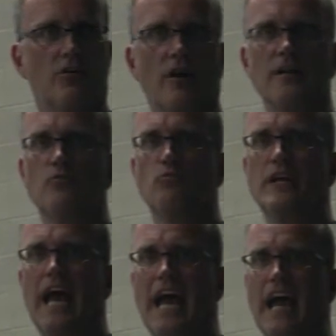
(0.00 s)
Right? We
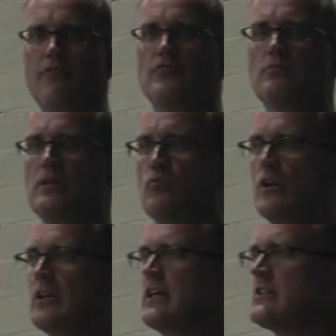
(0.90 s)
have to be
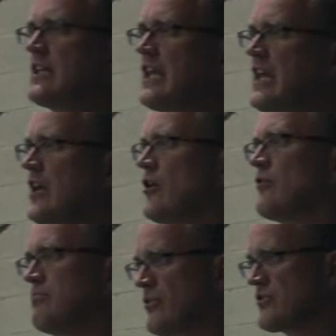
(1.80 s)
willing to hear
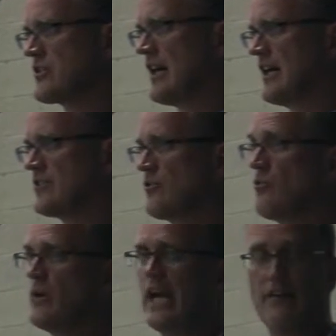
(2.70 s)
both sides.
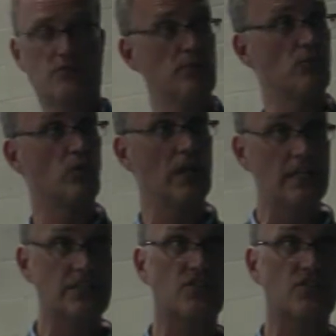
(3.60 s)
We have to be willing to